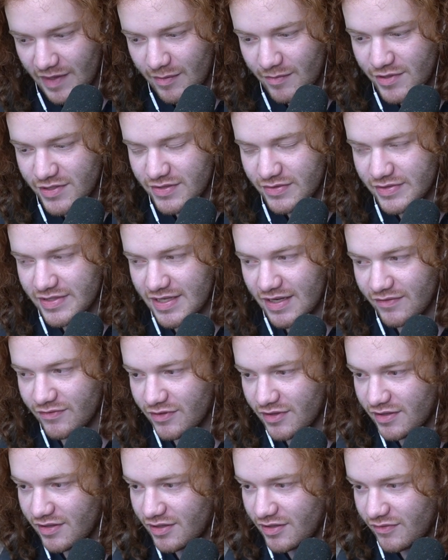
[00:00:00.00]
I'm also excited
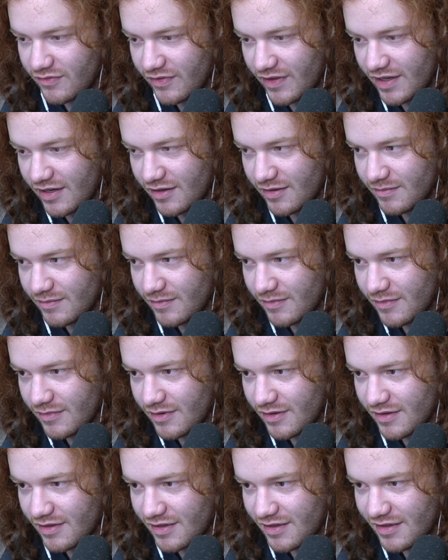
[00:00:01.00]
for the new Venom.
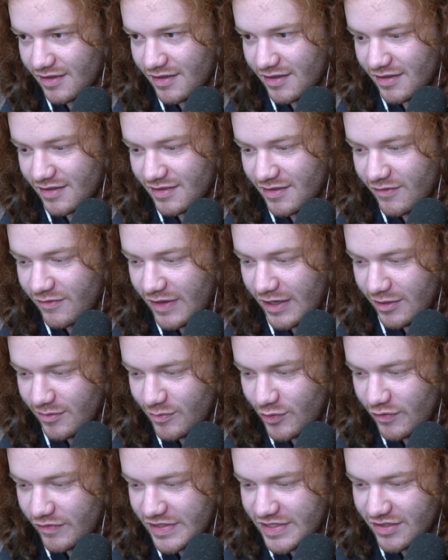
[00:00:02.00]
The
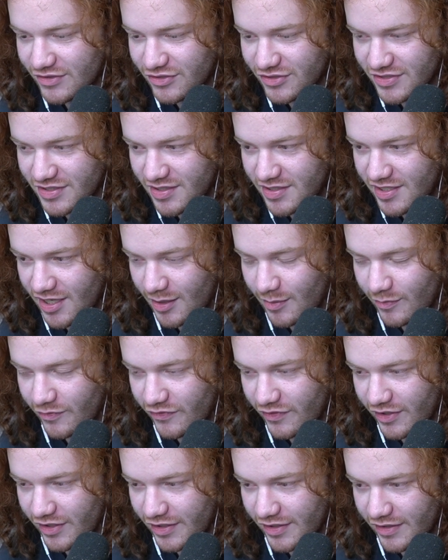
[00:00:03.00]
Venom movies are just dumb
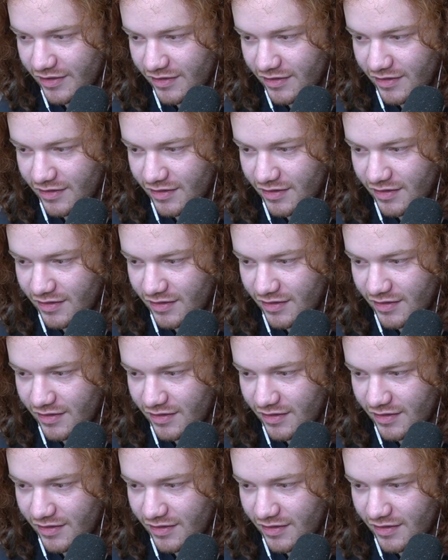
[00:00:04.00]
fun.